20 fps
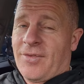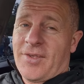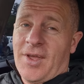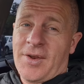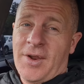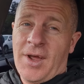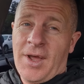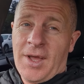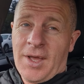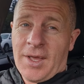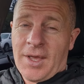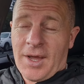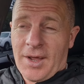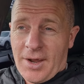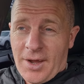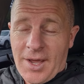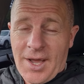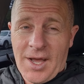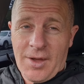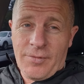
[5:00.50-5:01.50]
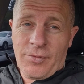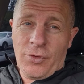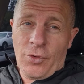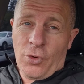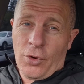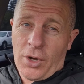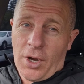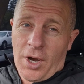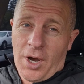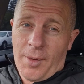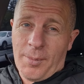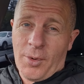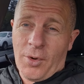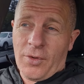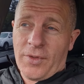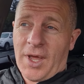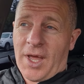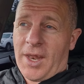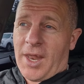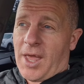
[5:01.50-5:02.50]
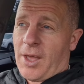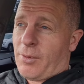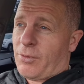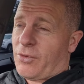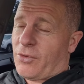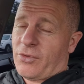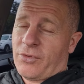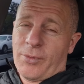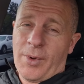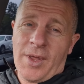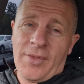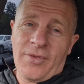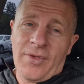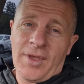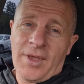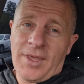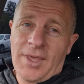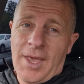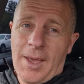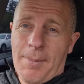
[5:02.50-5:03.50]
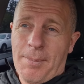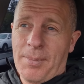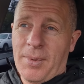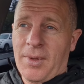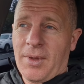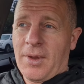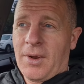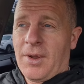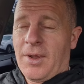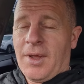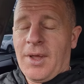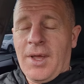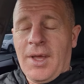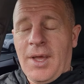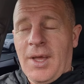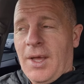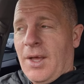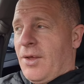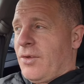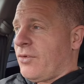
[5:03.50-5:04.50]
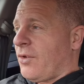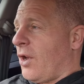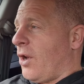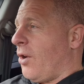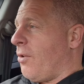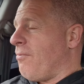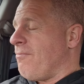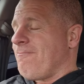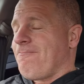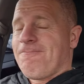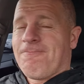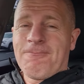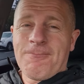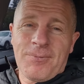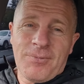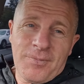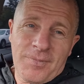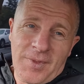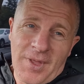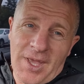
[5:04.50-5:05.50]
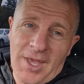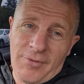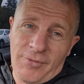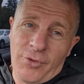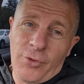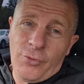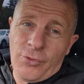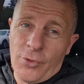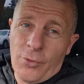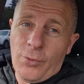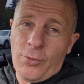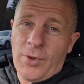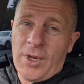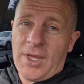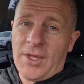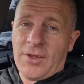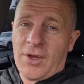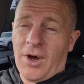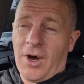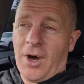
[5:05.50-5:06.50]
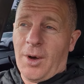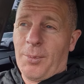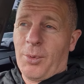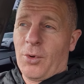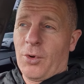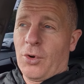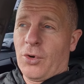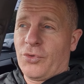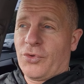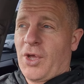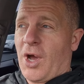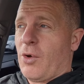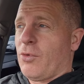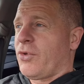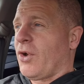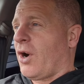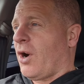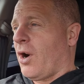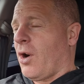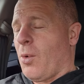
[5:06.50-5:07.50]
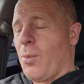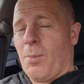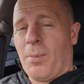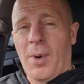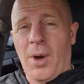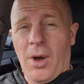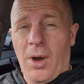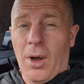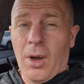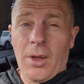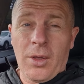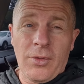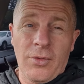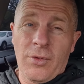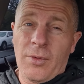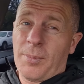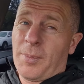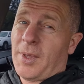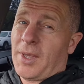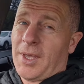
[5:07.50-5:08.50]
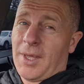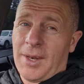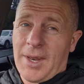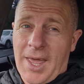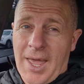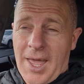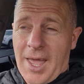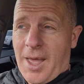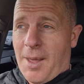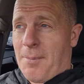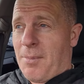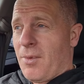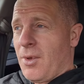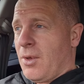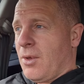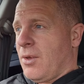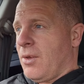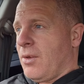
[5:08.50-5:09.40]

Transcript: and said, can I have your cardboard? And they just went, yep. So if you do need cardboard, go to Home Bargains, a B&M,